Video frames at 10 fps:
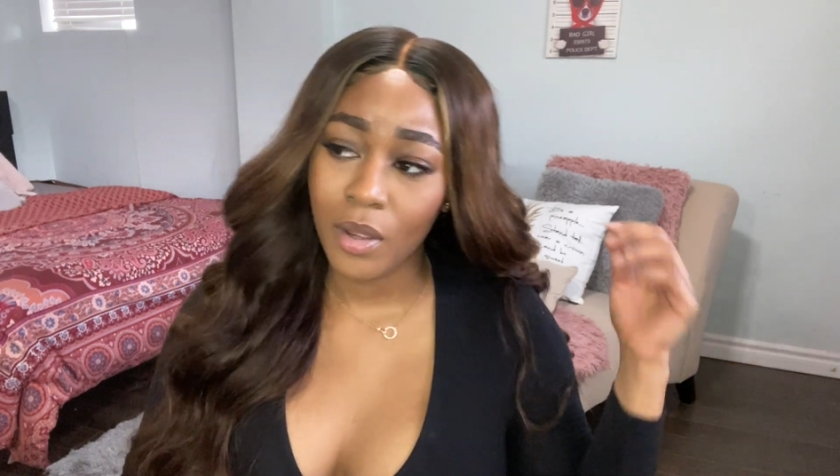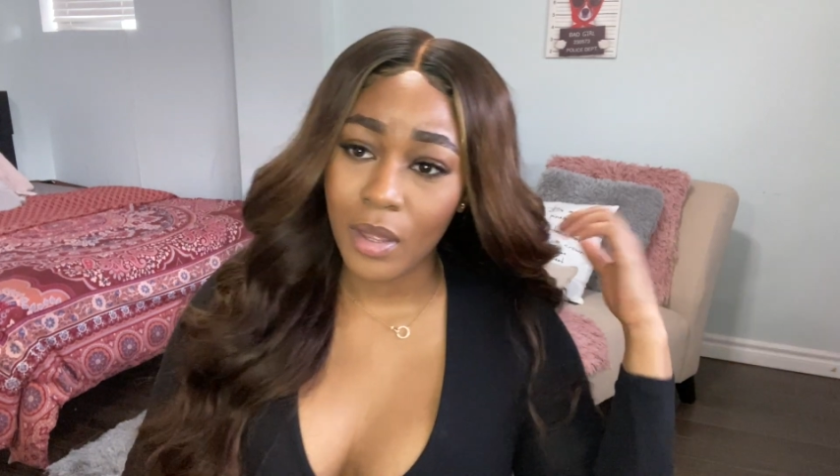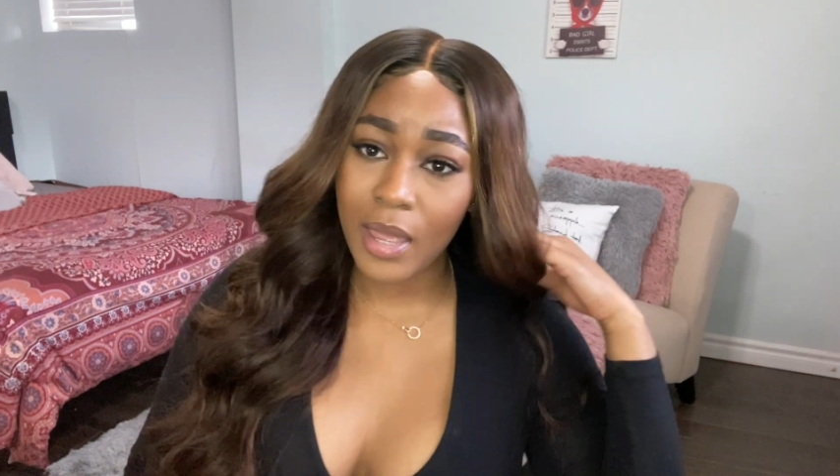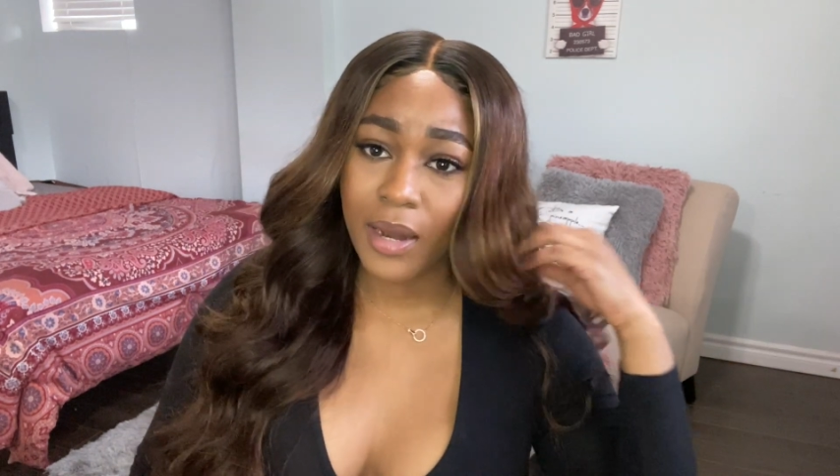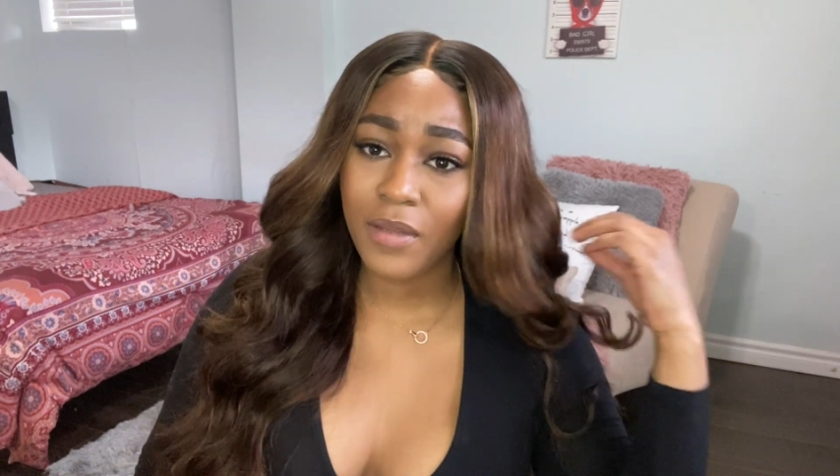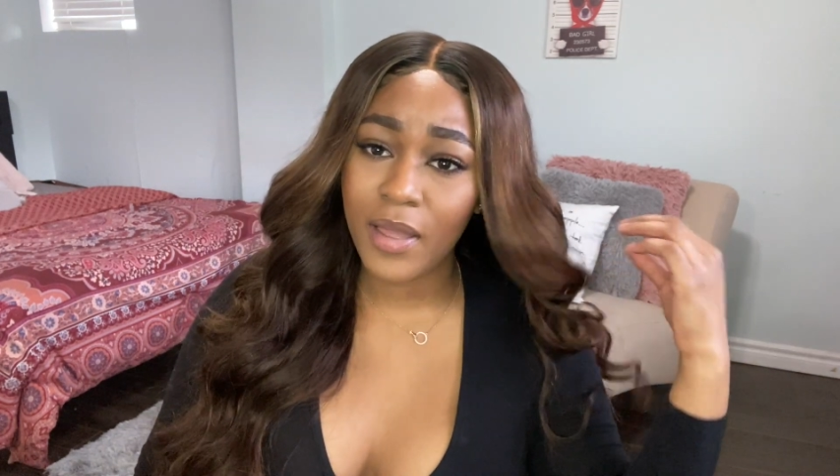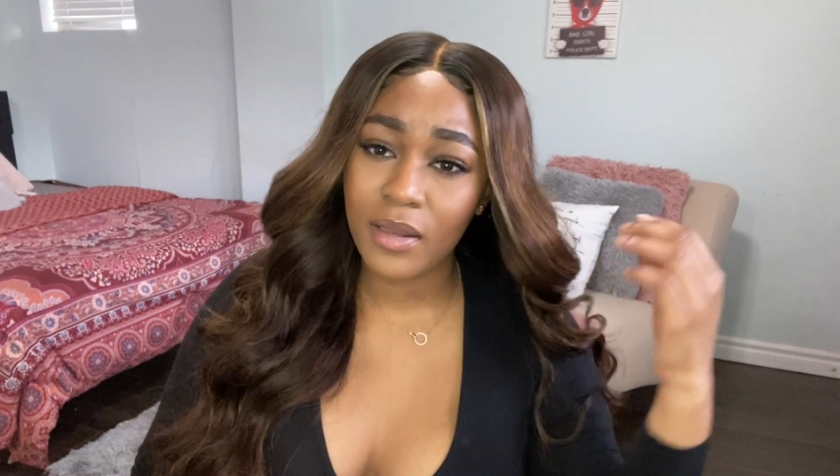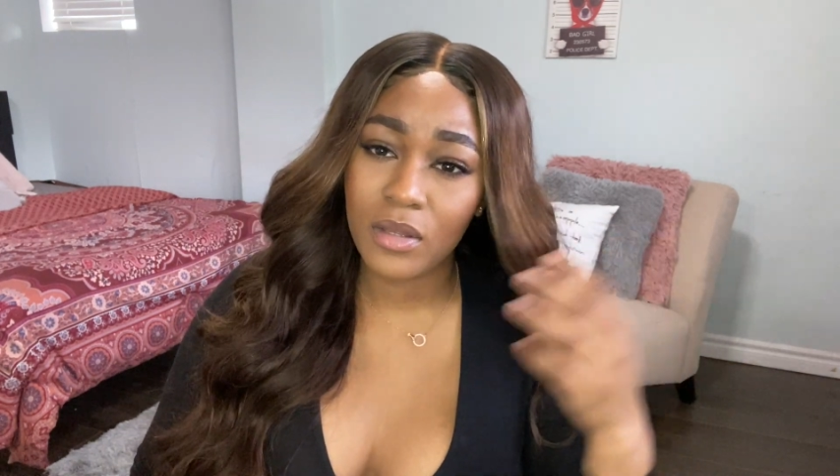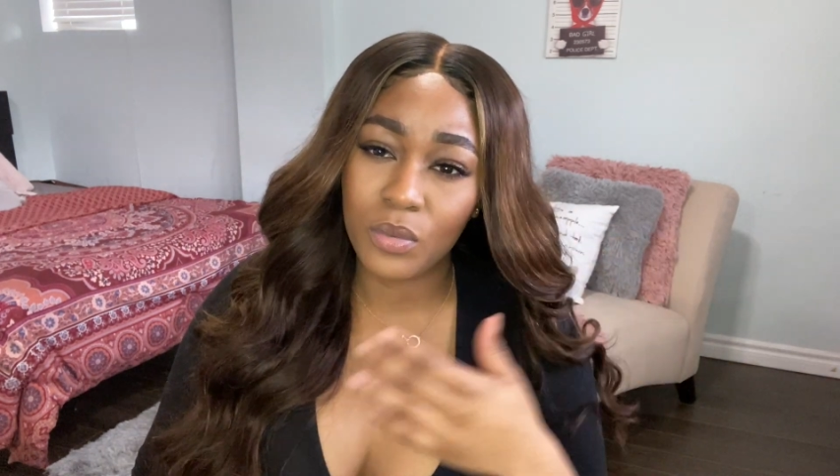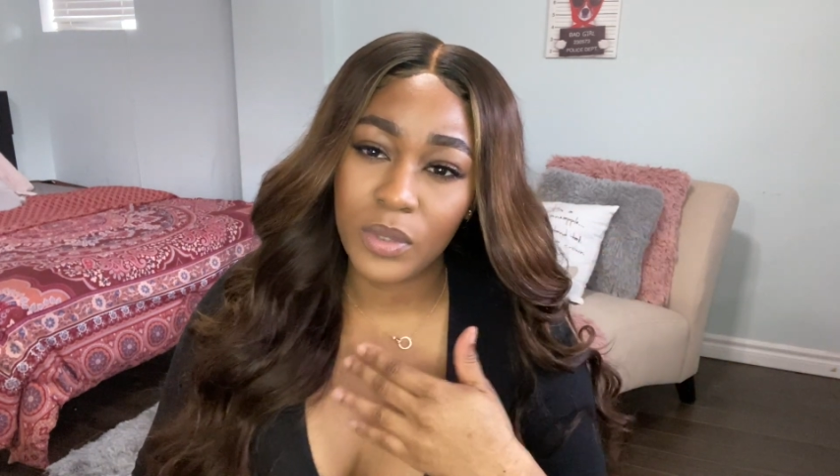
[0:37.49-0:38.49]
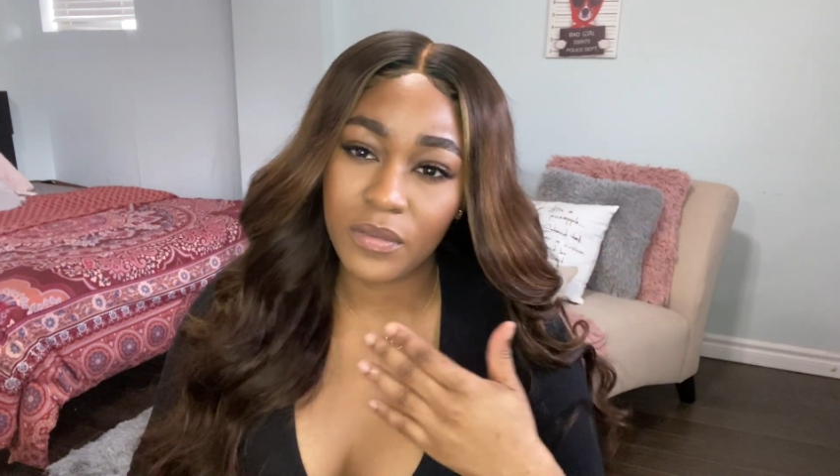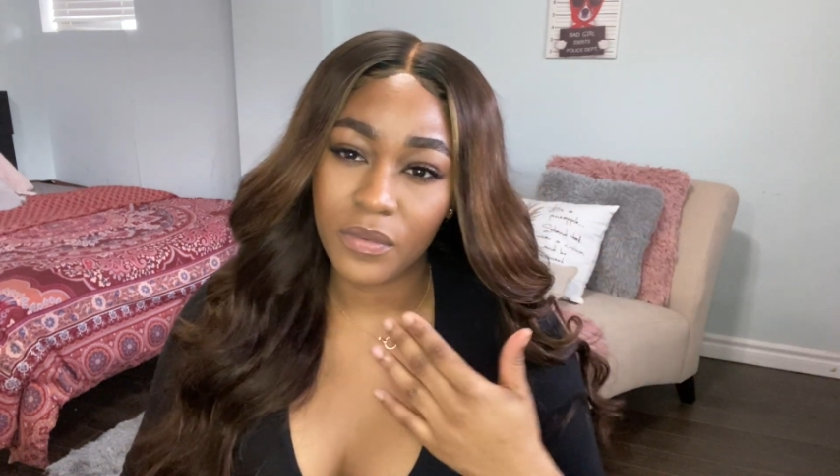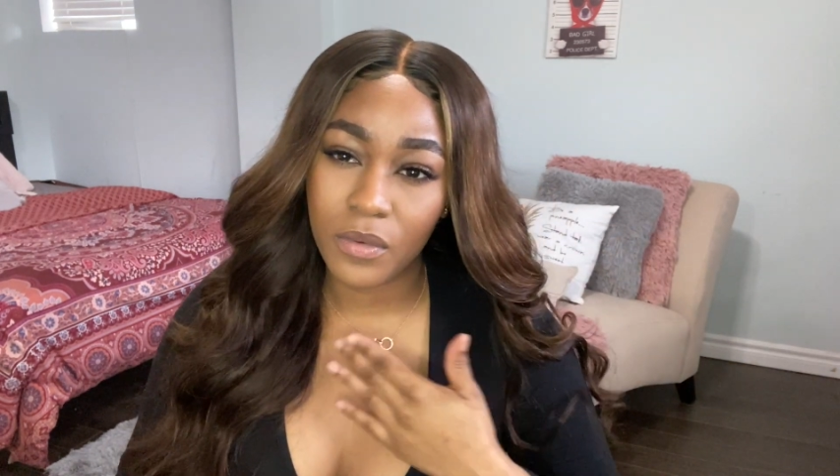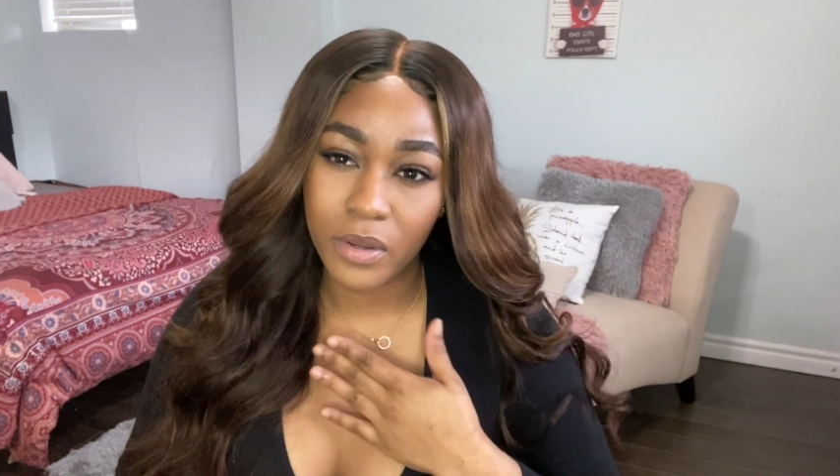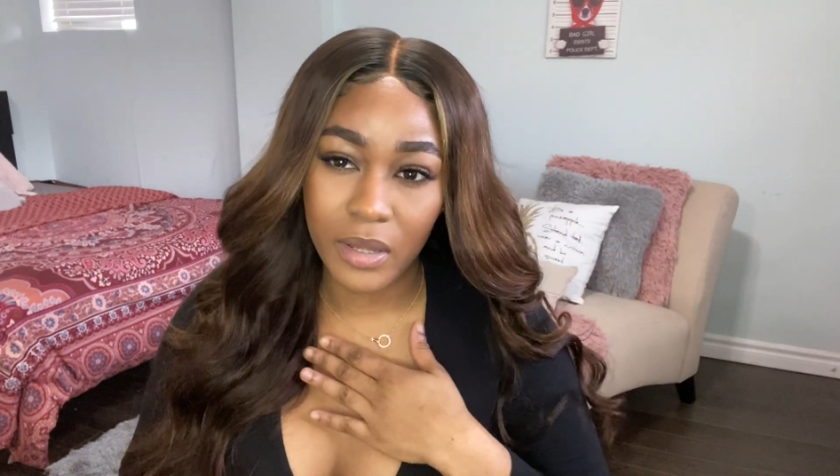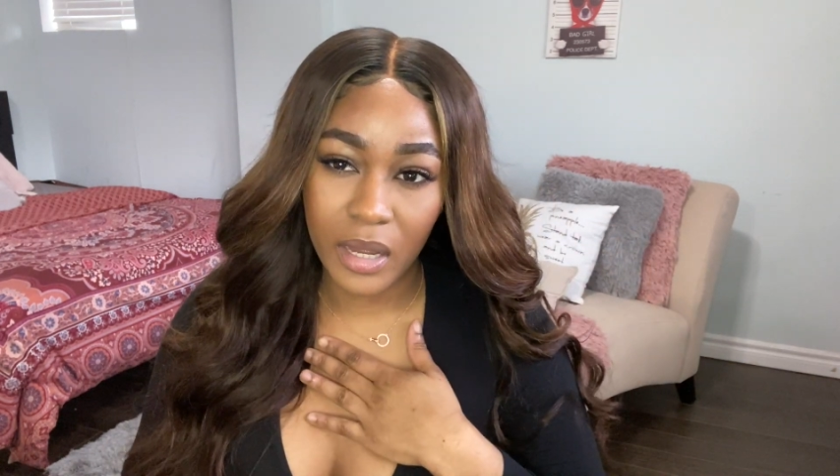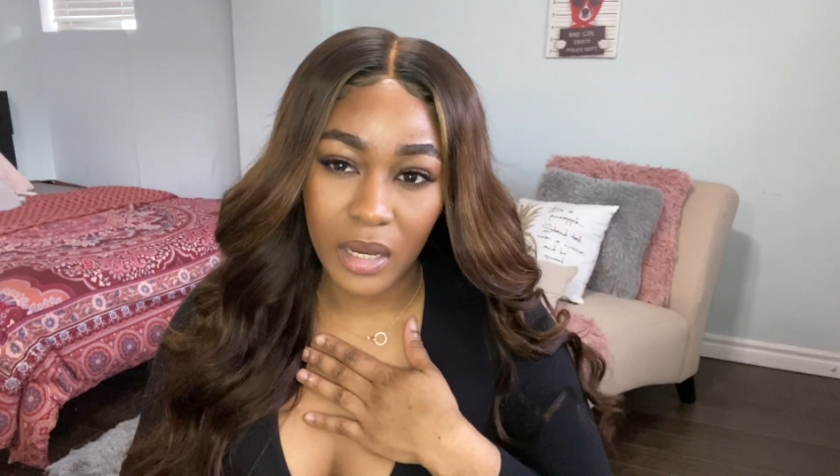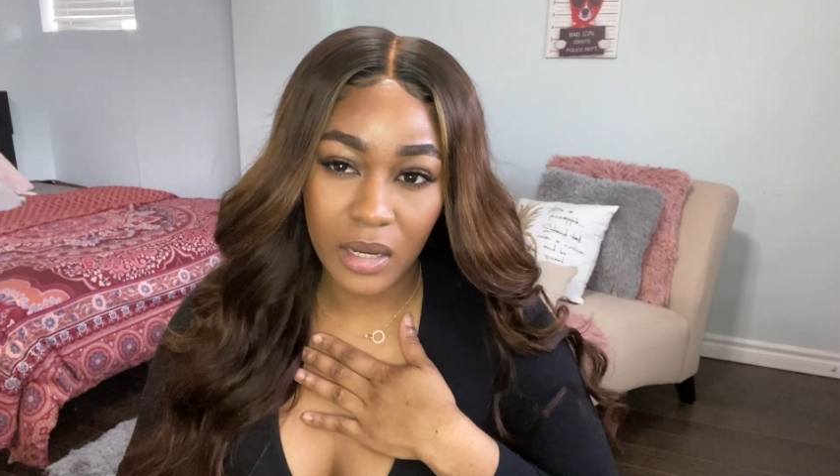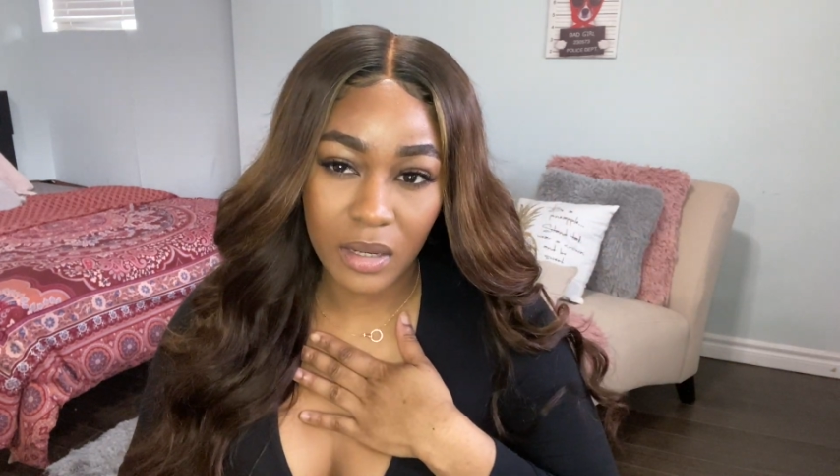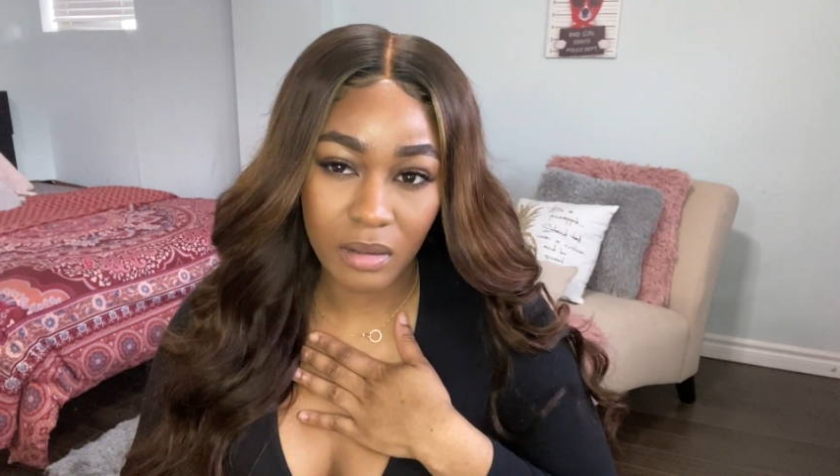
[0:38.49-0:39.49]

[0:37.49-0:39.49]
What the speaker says: And I've had this weave for like,